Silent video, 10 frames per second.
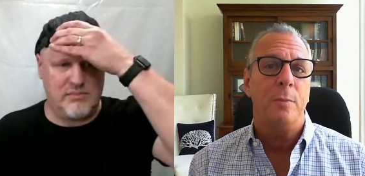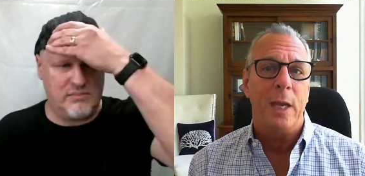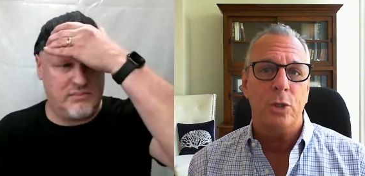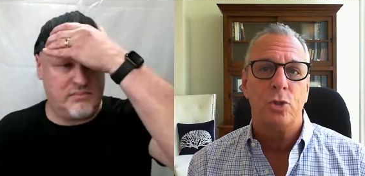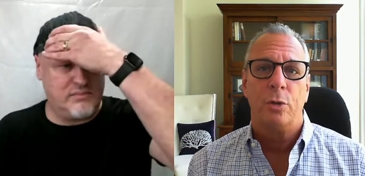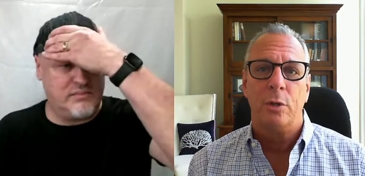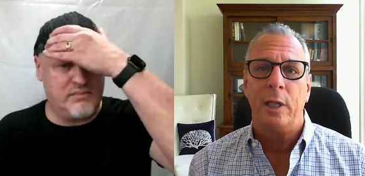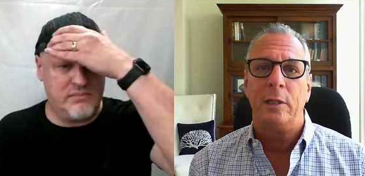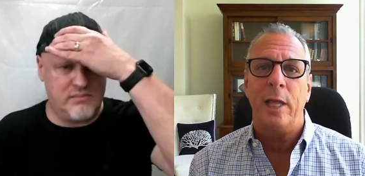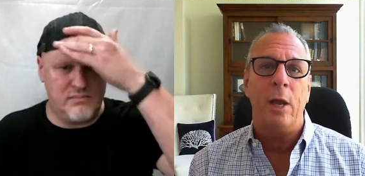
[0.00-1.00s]
Speaker 1: to make sure
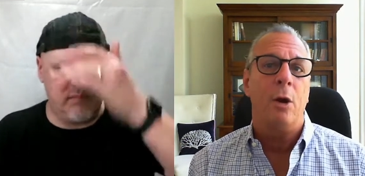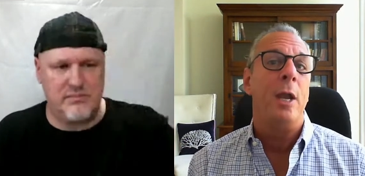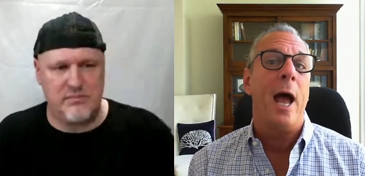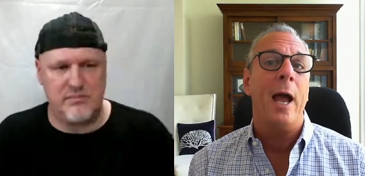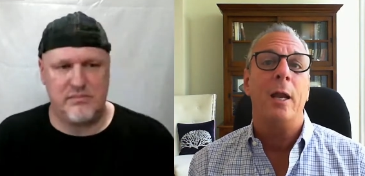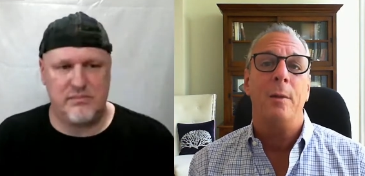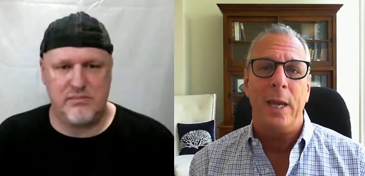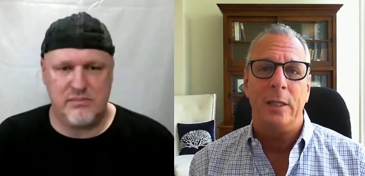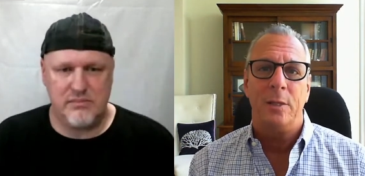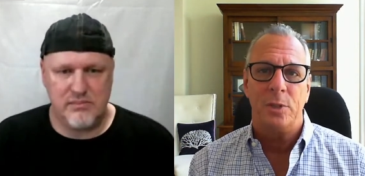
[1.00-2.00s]
that they are not going to
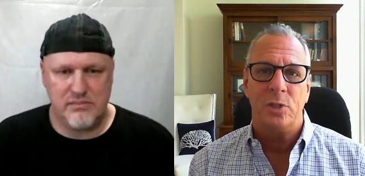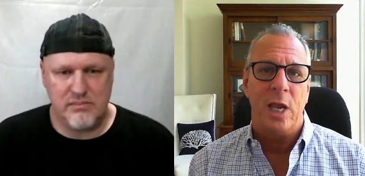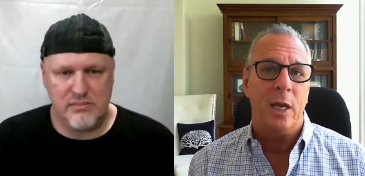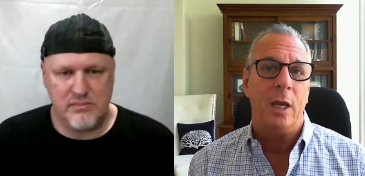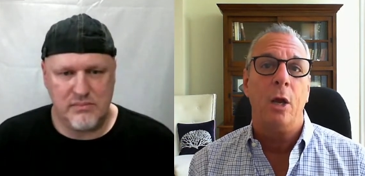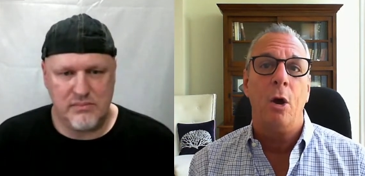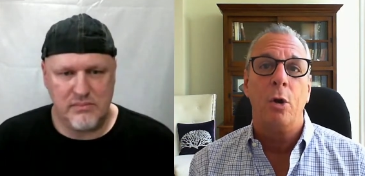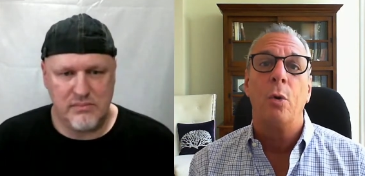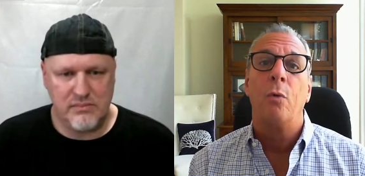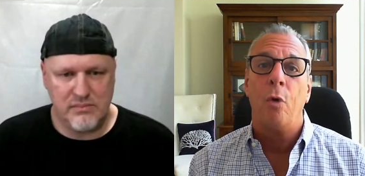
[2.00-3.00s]
make the mistake and
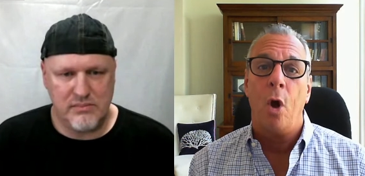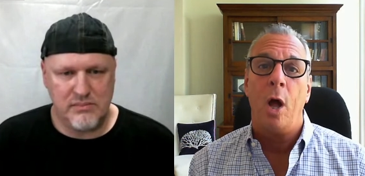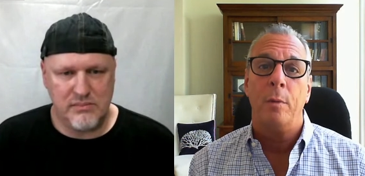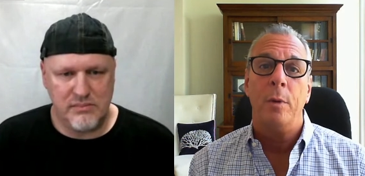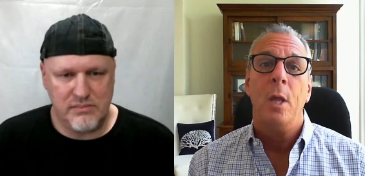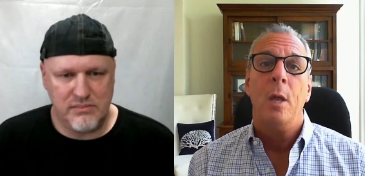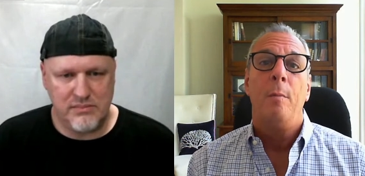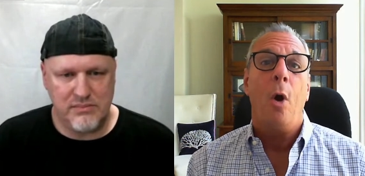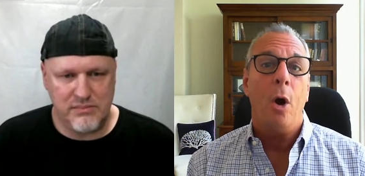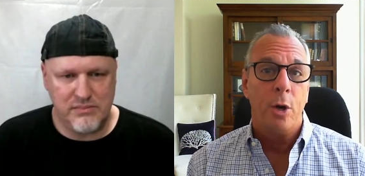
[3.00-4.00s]
go to a wrong
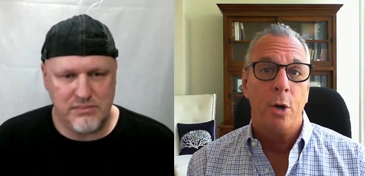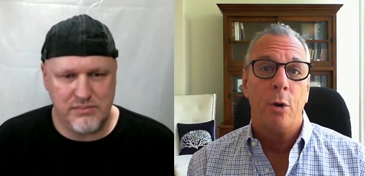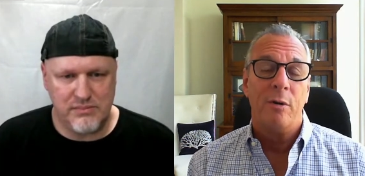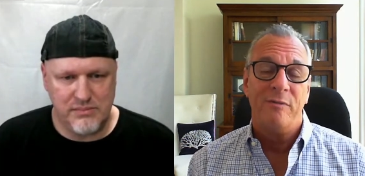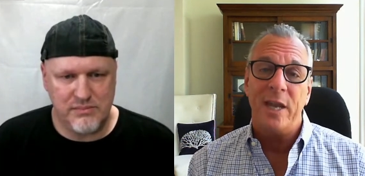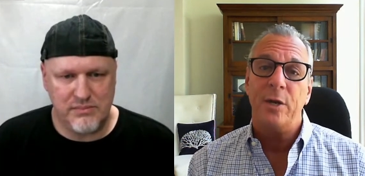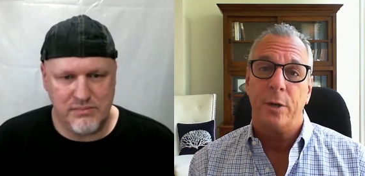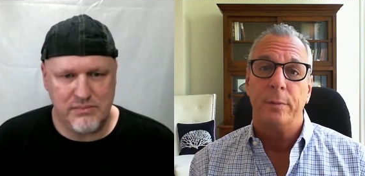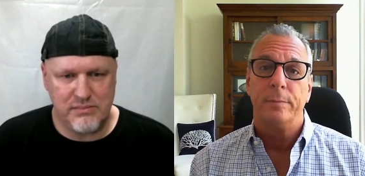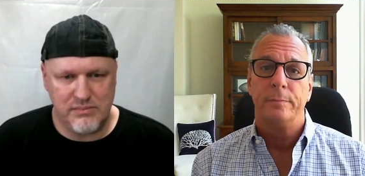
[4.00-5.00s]
partner or
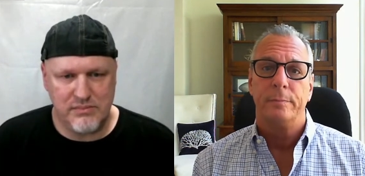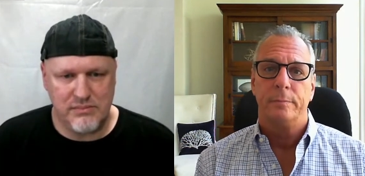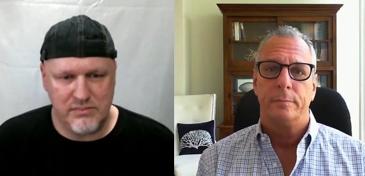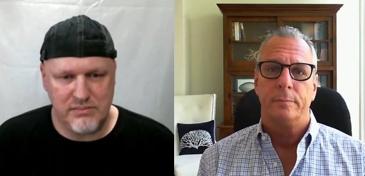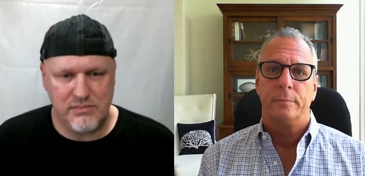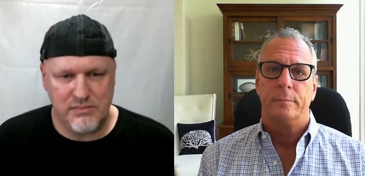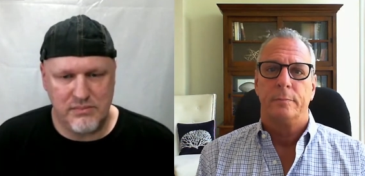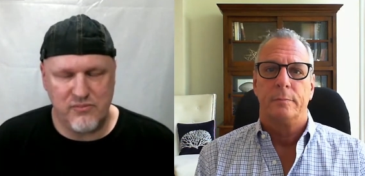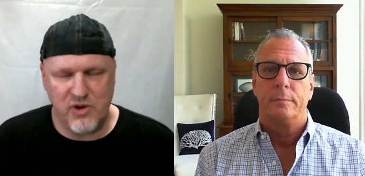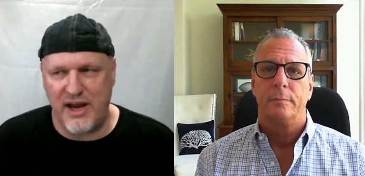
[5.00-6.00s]
vendor.
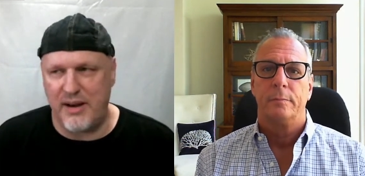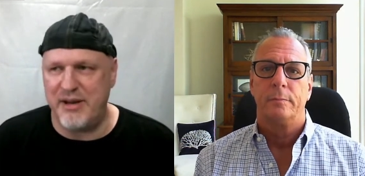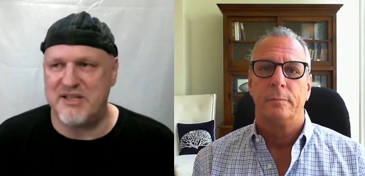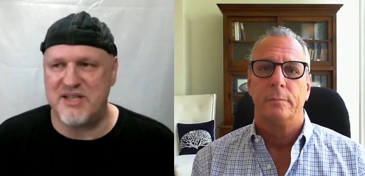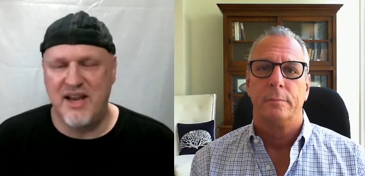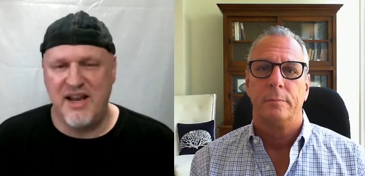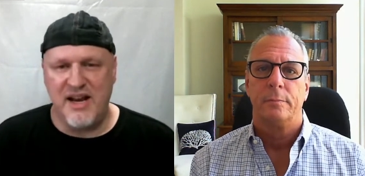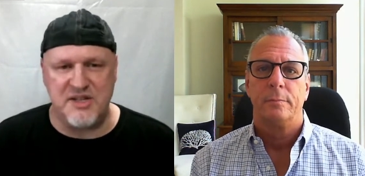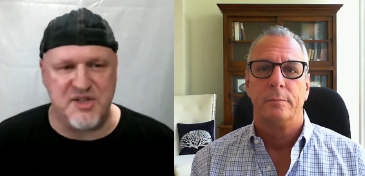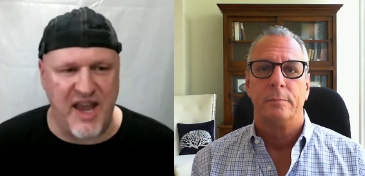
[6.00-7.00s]
Speaker 2: I mean, it's
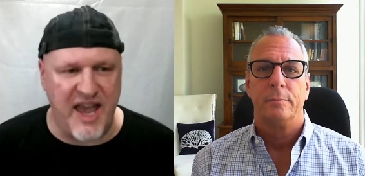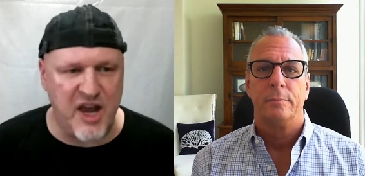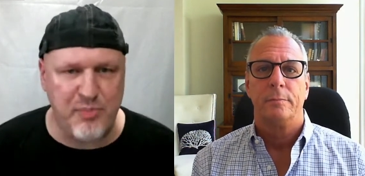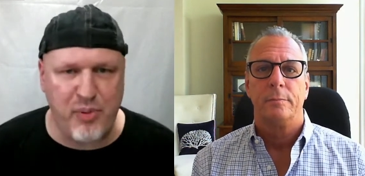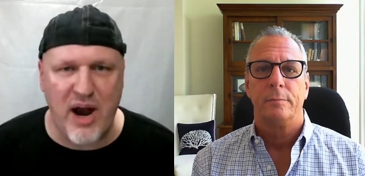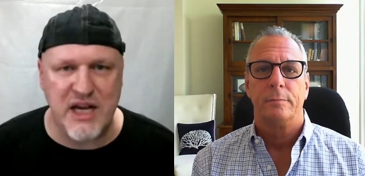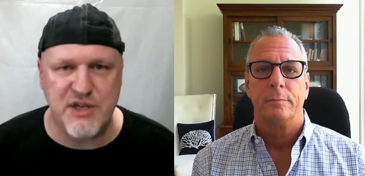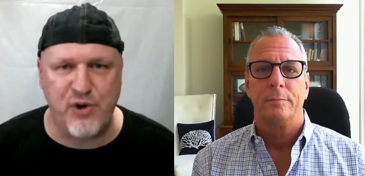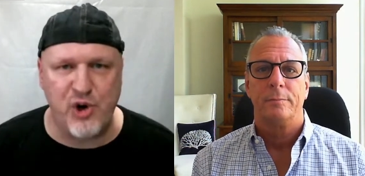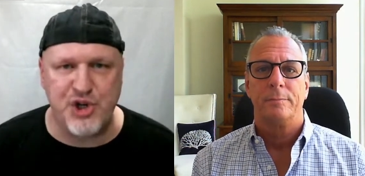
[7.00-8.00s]
it's the enterprise
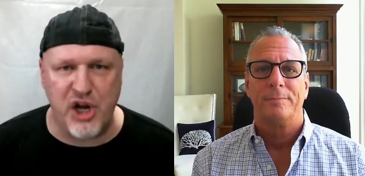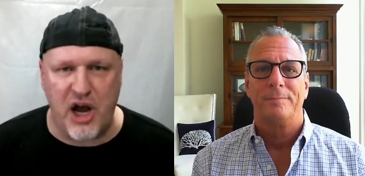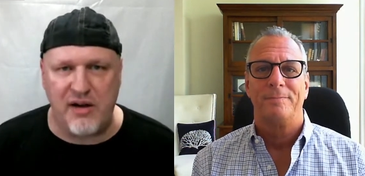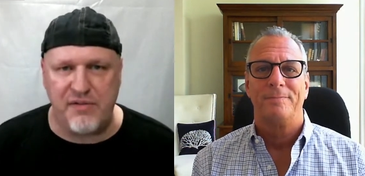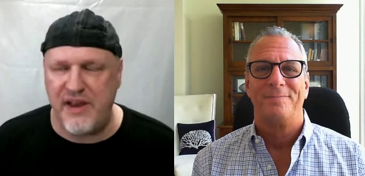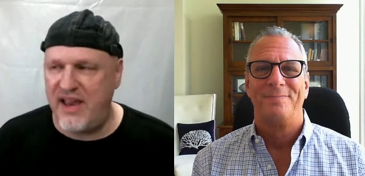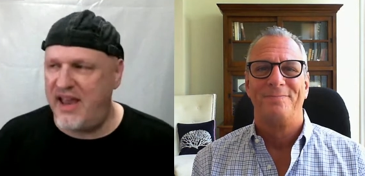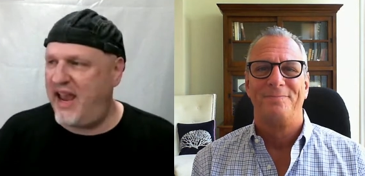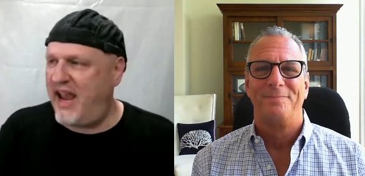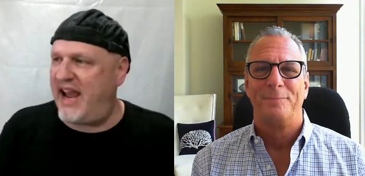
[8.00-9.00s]
version of
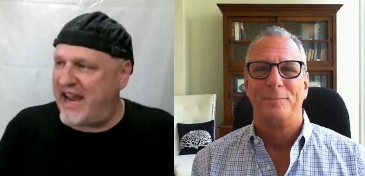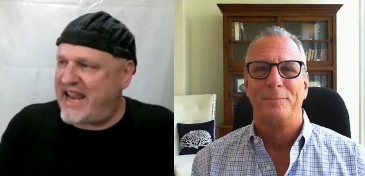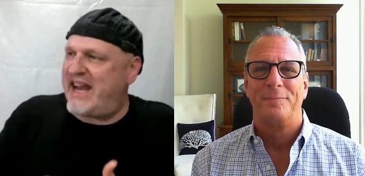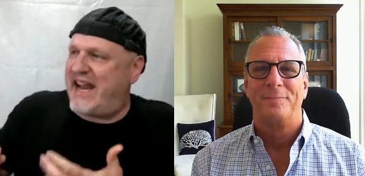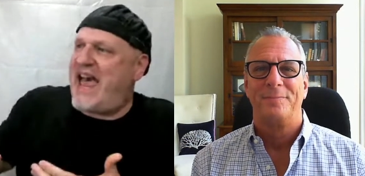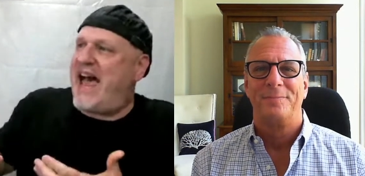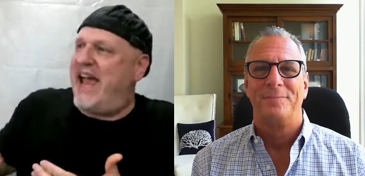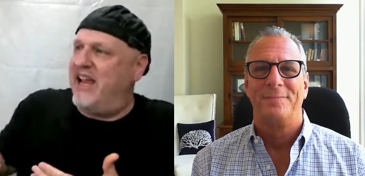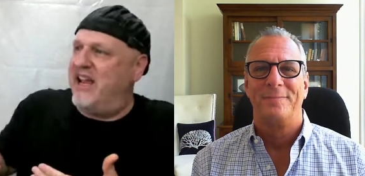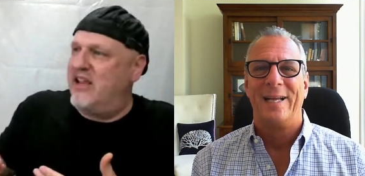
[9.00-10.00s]
hey, I got a
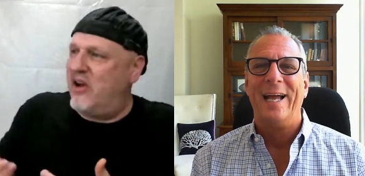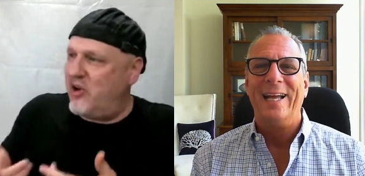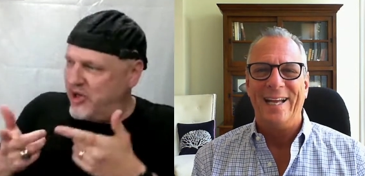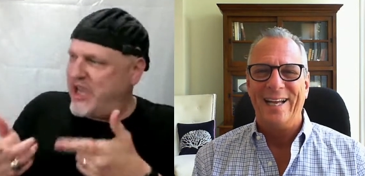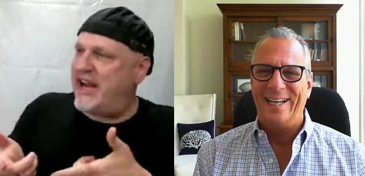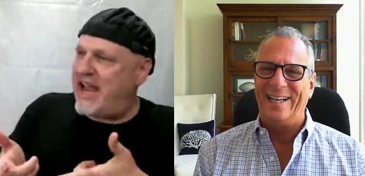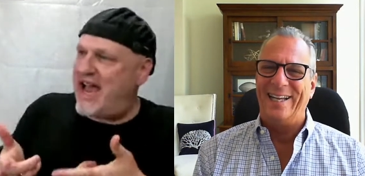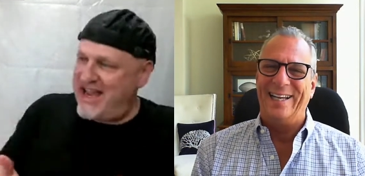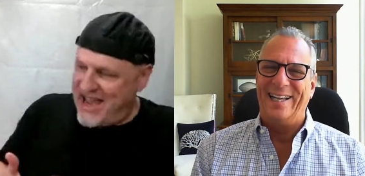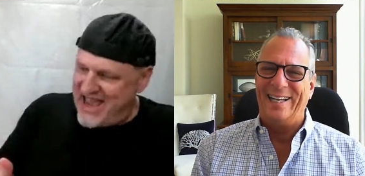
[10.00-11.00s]
guy. Oh, you got a
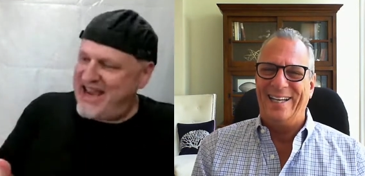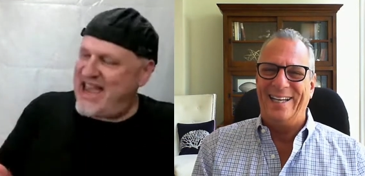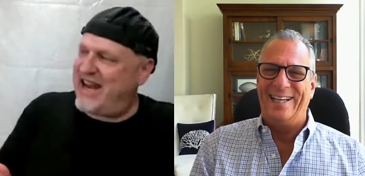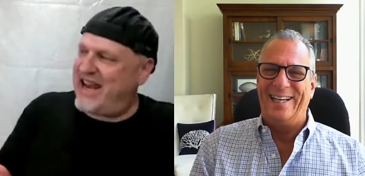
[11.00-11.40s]
guy? yeah, I got a